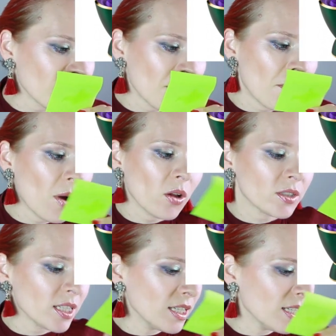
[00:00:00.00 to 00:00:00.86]

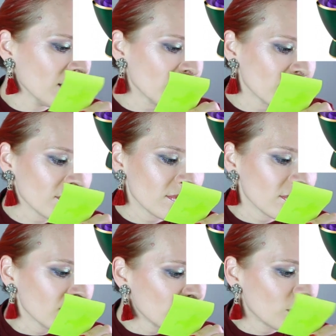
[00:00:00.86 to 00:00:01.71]

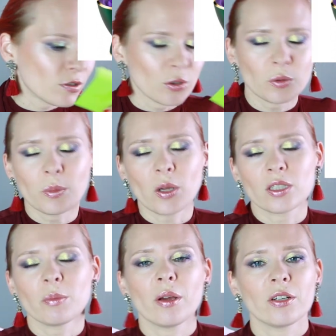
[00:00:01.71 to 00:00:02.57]
multi-fruit,
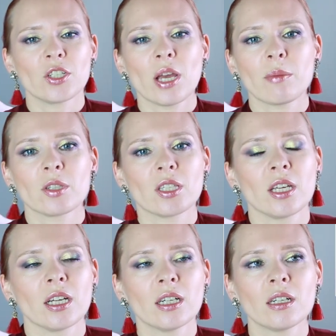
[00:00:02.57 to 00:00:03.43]
multi-berry jam
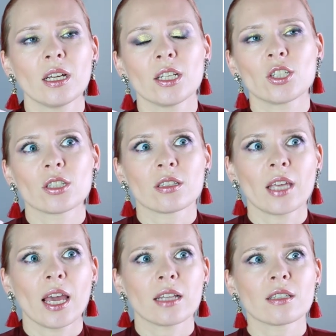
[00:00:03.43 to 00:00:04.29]
is here. It just
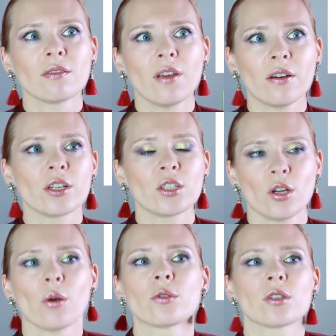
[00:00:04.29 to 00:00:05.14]
gets very
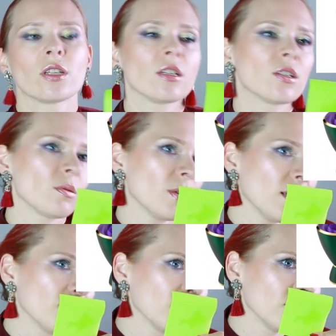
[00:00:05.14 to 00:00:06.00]
toasty to
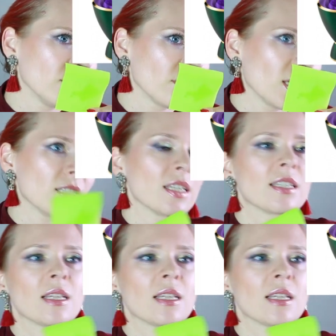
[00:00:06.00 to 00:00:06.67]
me. This is